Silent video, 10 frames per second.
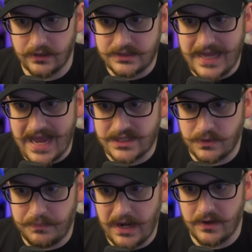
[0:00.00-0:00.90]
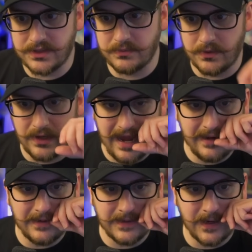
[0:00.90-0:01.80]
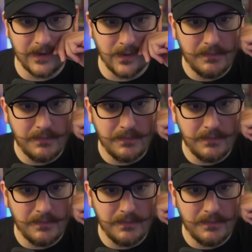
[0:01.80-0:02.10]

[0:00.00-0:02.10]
Stacks with perishable and eternal,